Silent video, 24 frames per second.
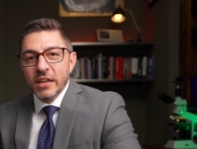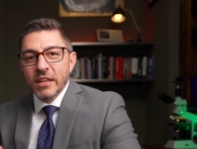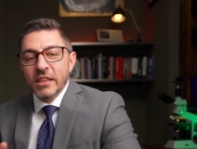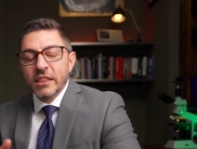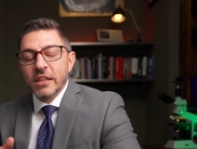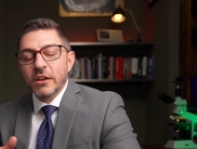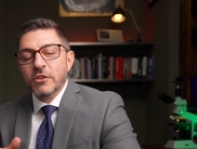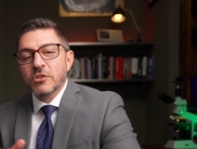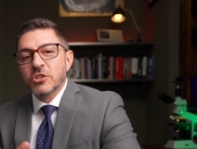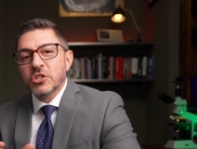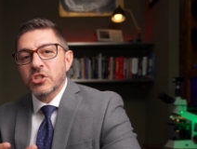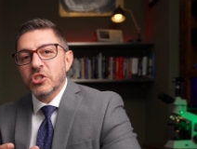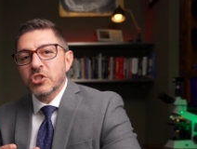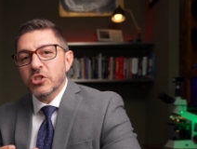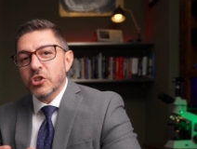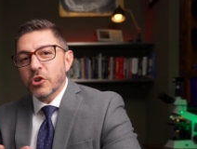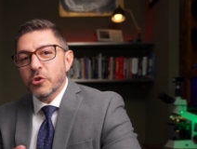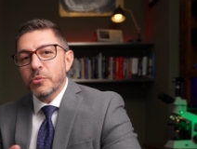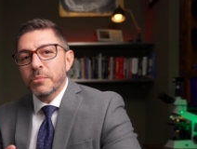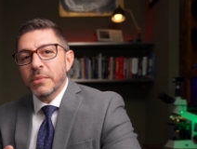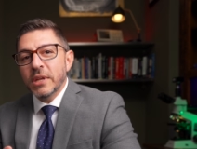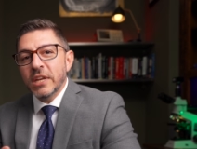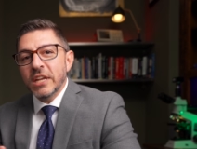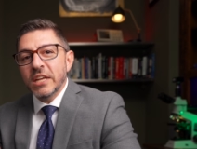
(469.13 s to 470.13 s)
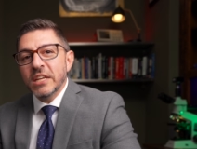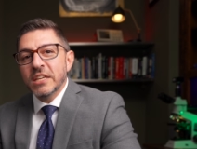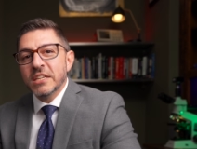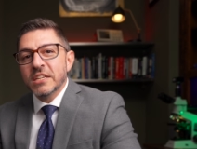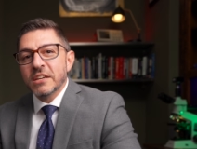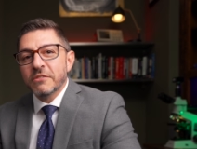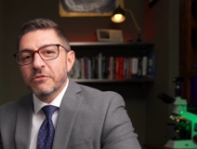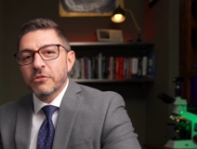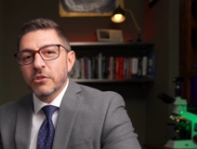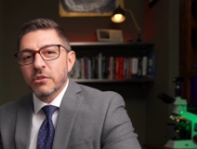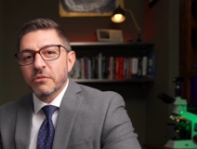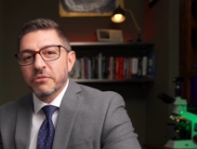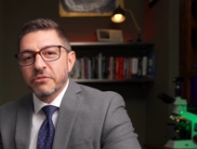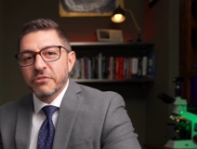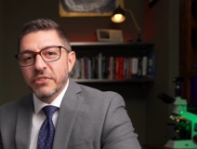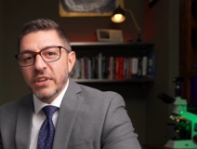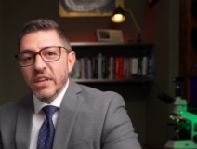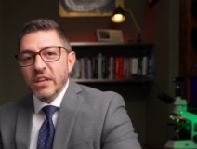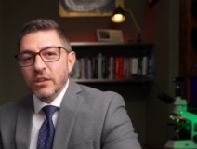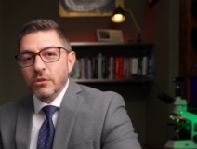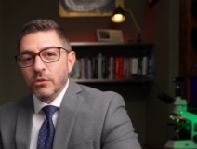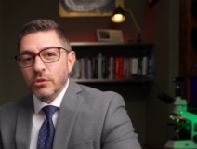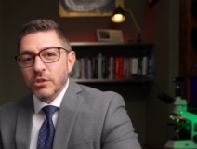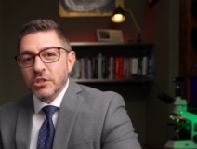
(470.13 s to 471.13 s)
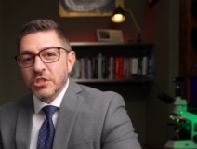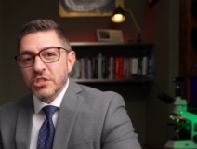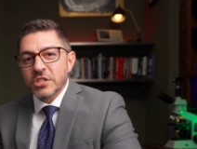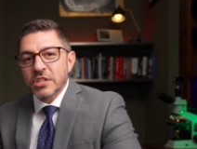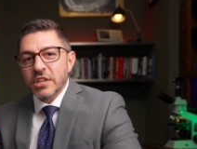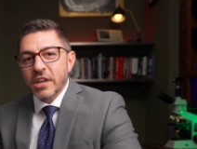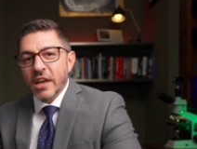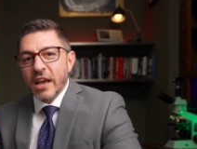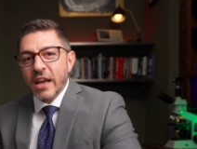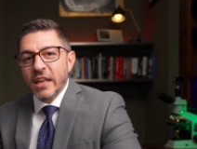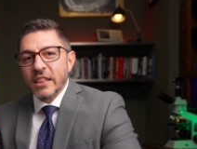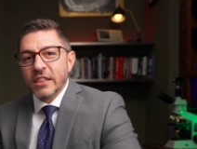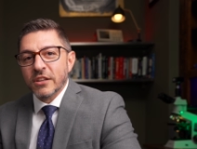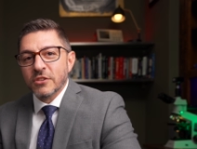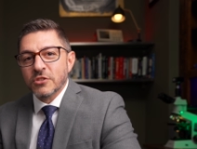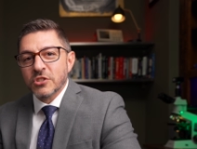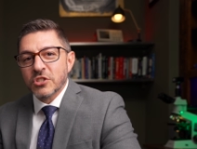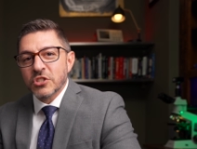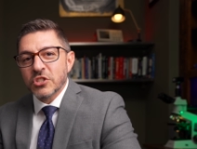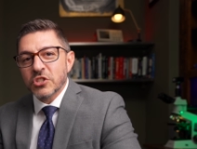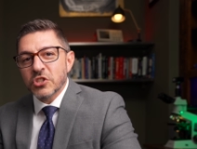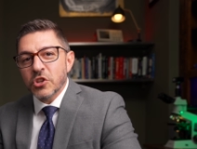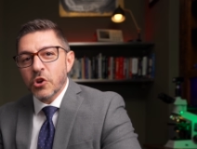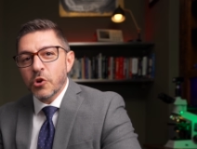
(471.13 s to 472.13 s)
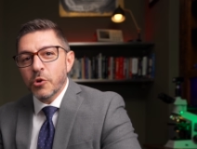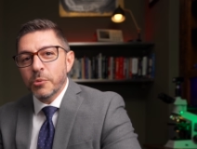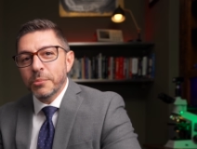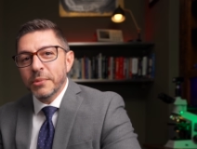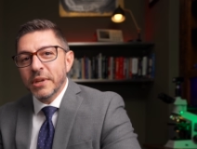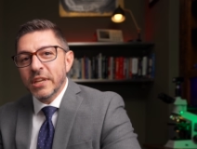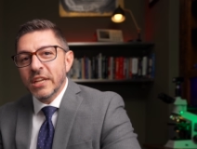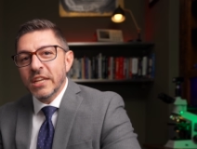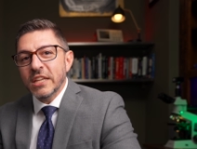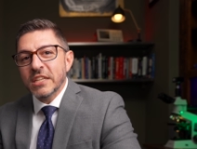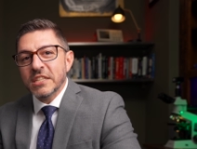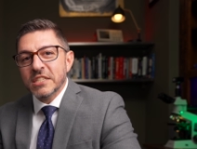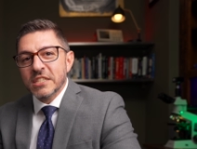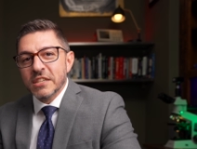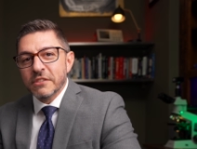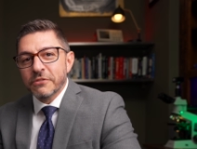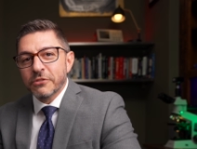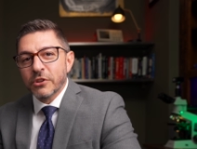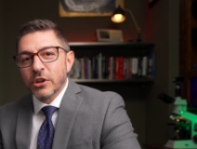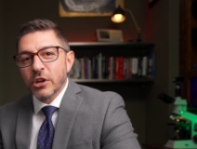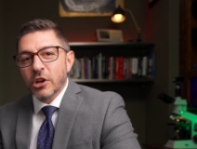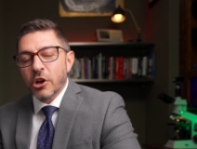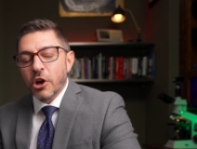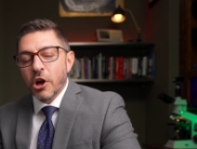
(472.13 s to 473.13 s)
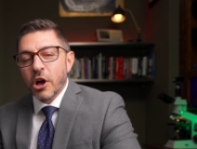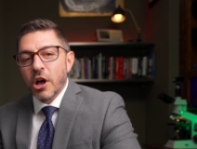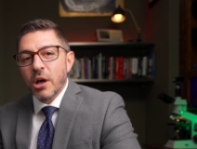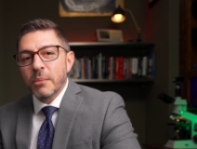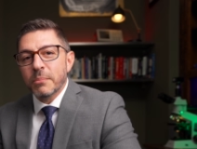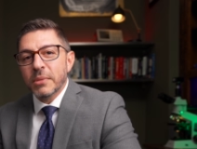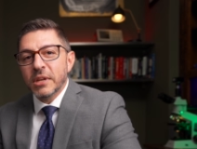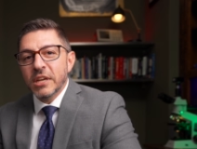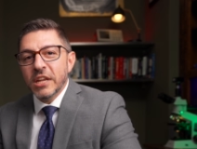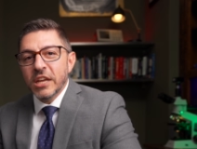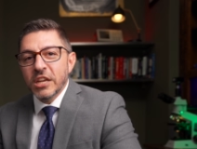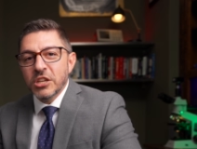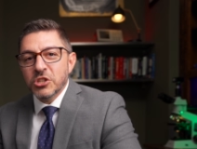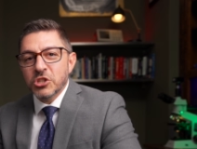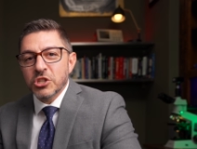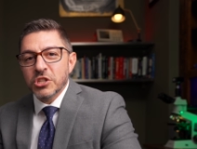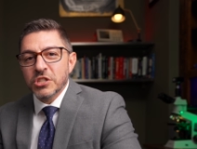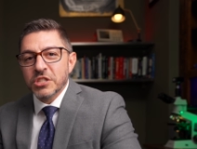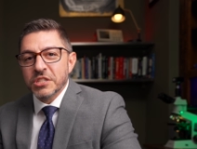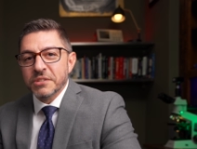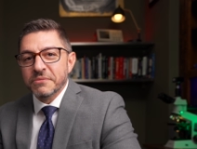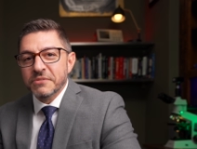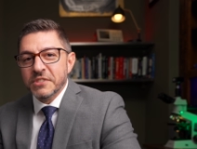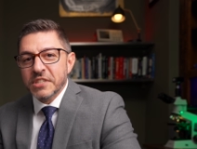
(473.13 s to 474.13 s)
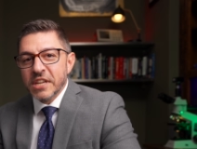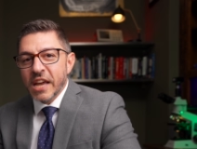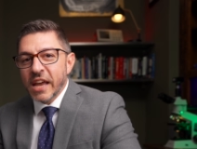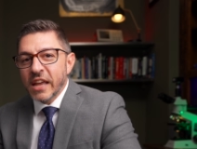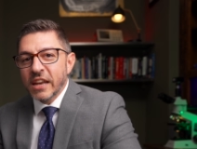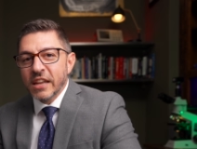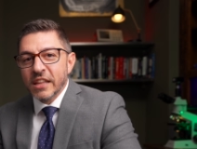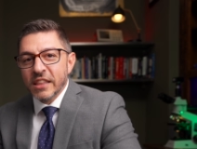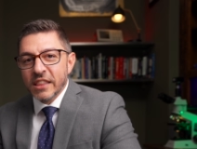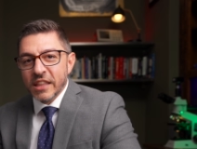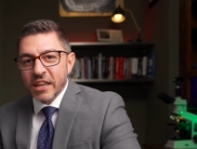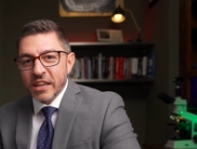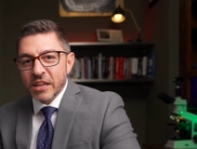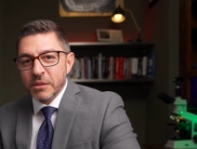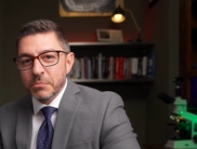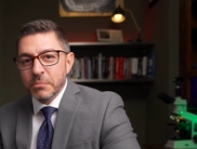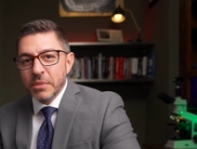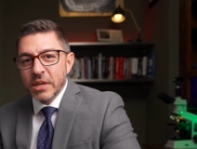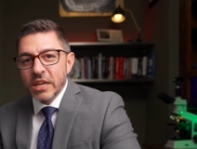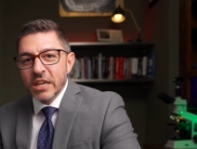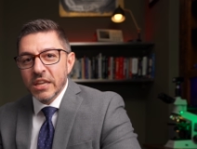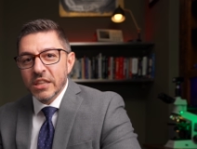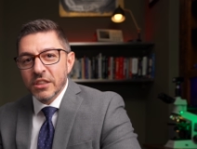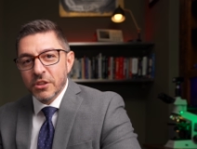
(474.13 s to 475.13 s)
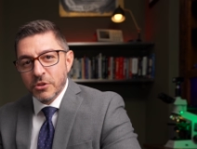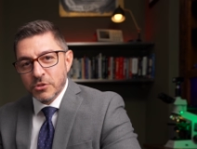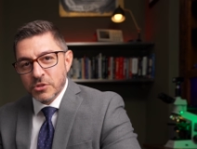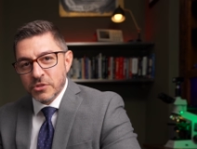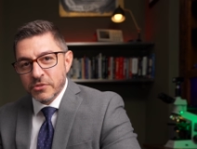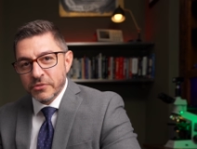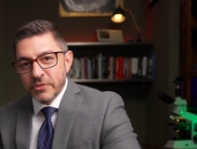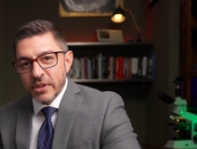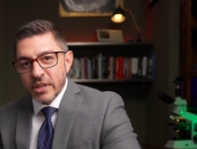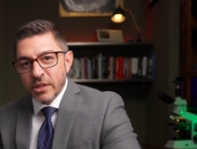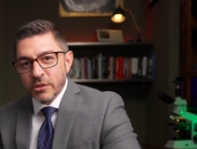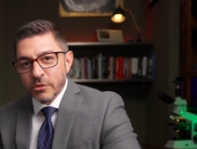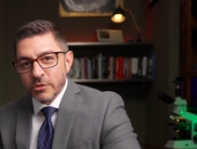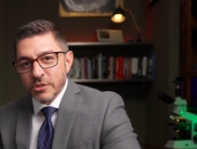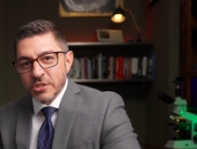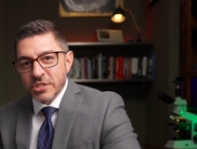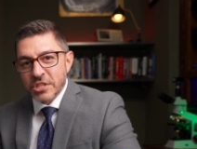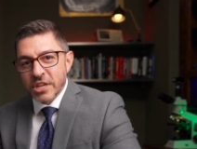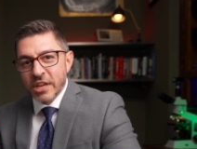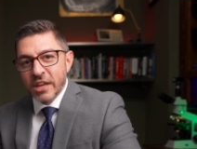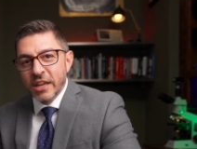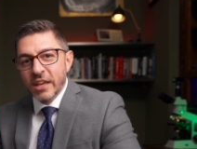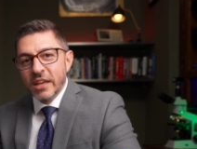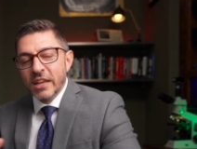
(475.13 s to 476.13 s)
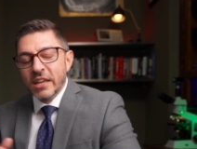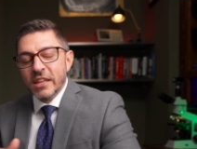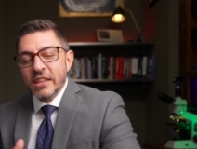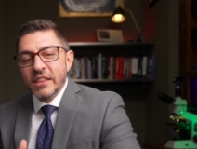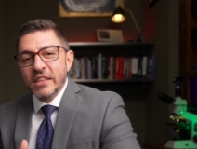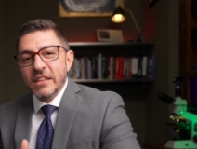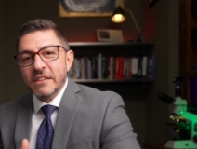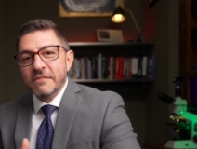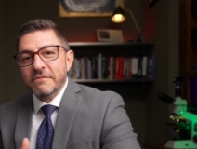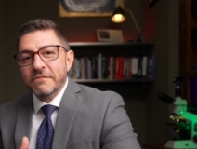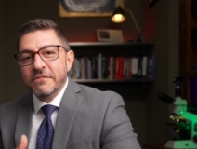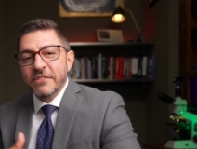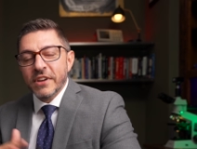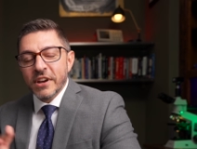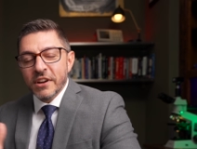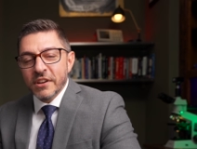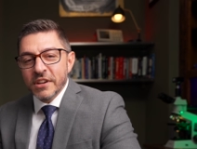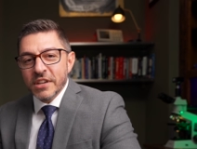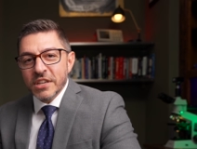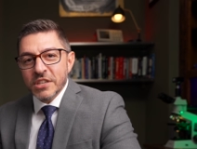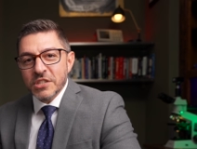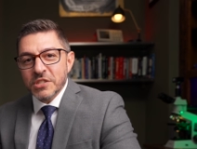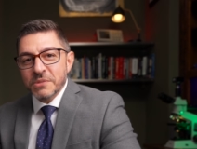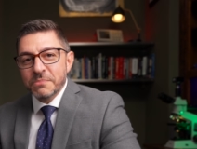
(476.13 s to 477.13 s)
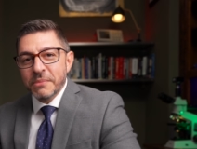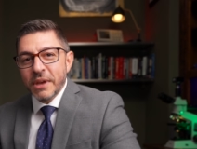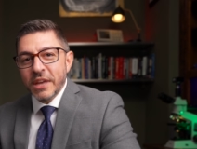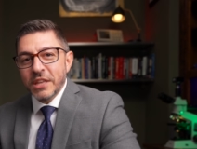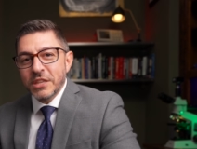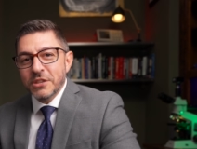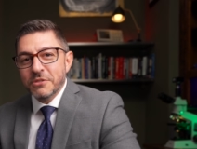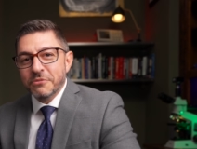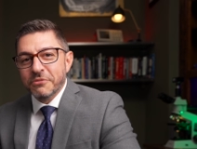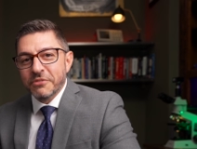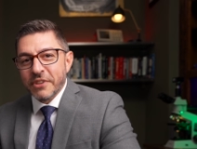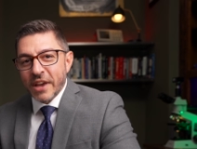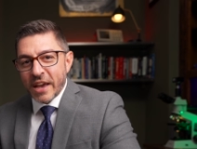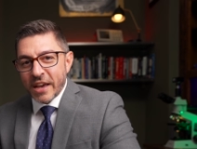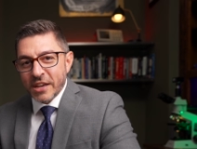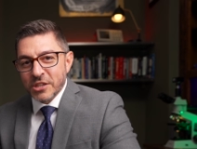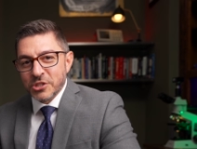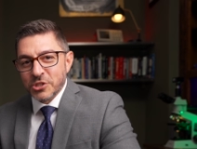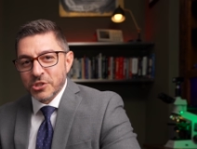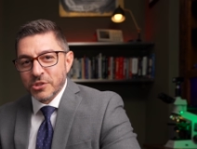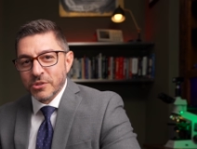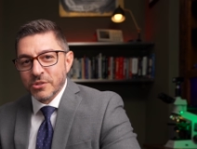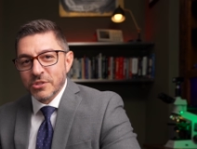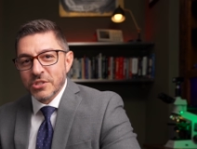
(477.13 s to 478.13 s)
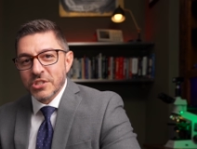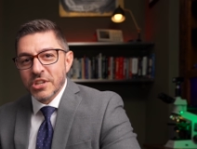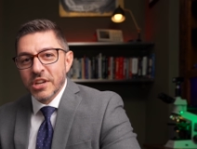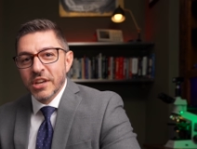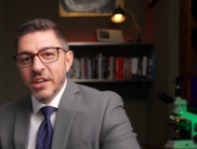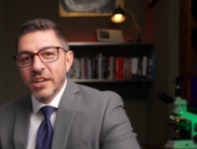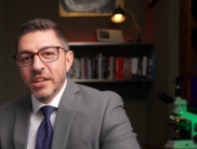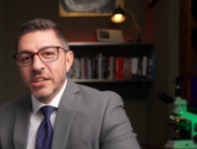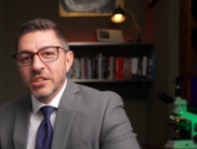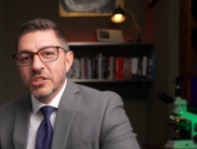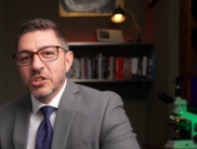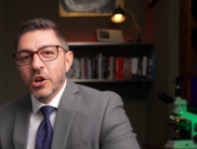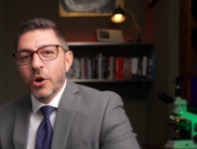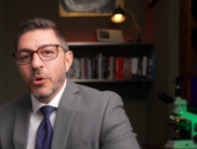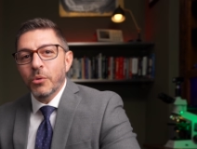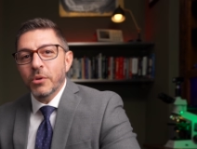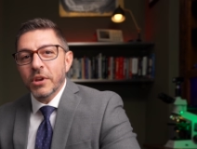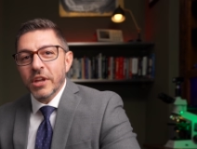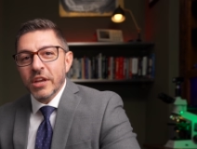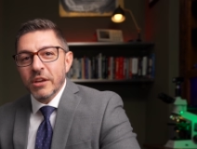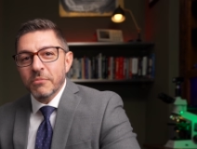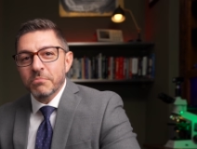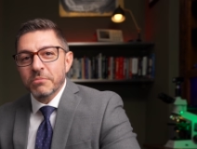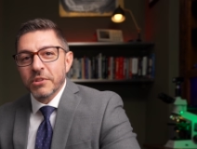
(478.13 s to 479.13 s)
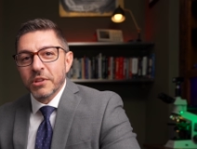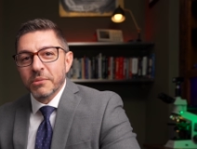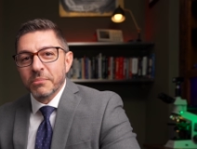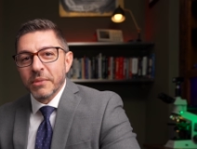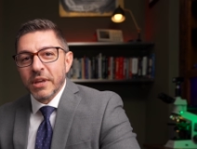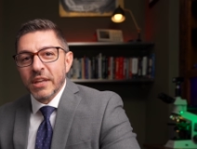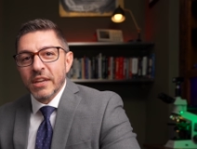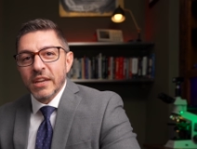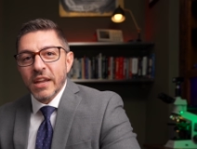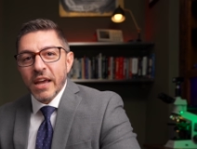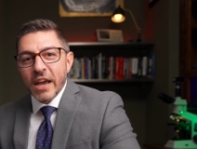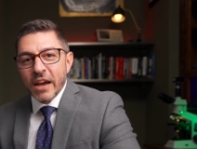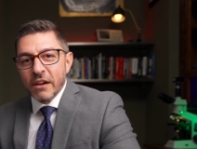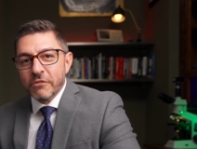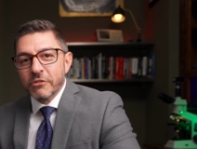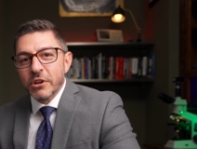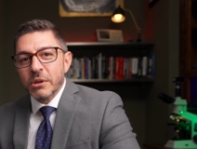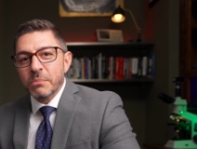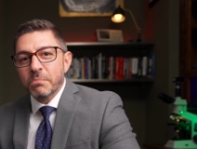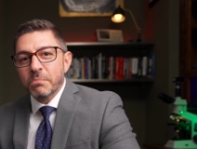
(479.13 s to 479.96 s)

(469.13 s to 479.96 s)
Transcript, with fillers: there's so many different fields and there's so many different combinations of data that can be in those fields that various manufacturers don't implement every